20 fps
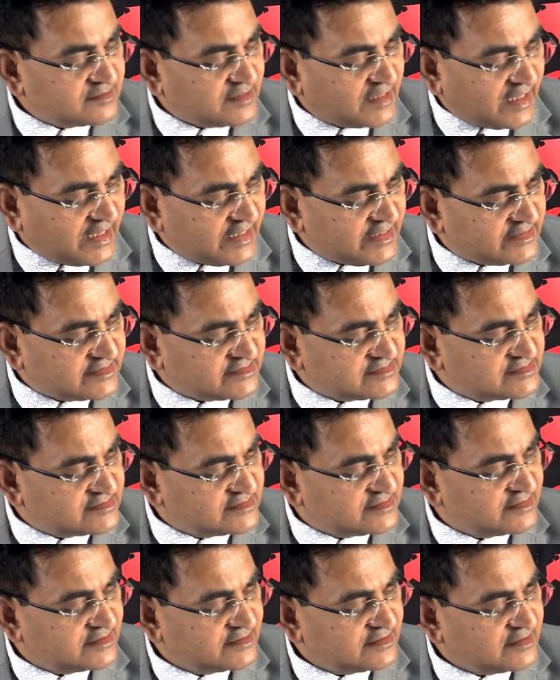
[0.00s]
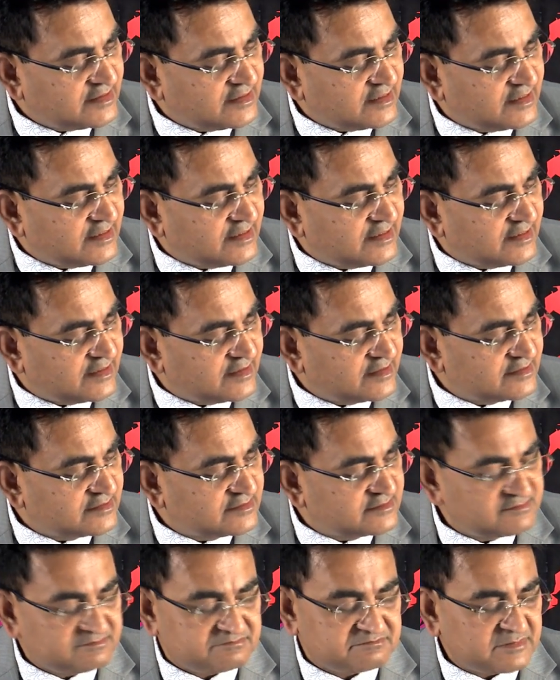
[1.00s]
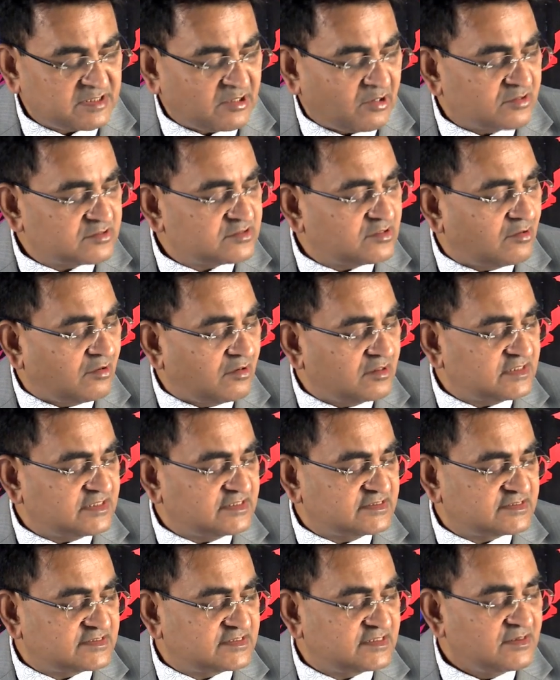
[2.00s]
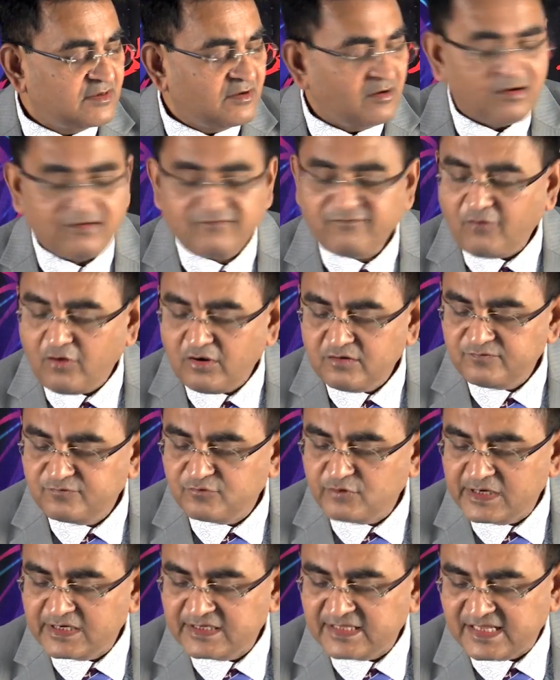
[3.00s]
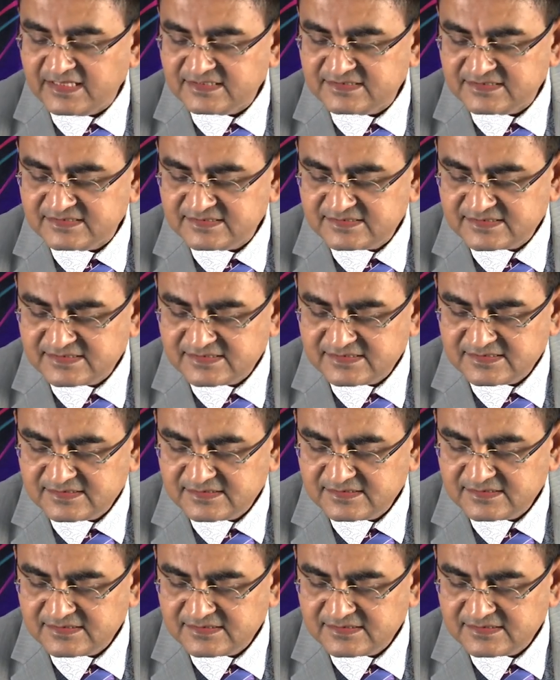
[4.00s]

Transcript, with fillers: the highest or the hottest of all fuel gases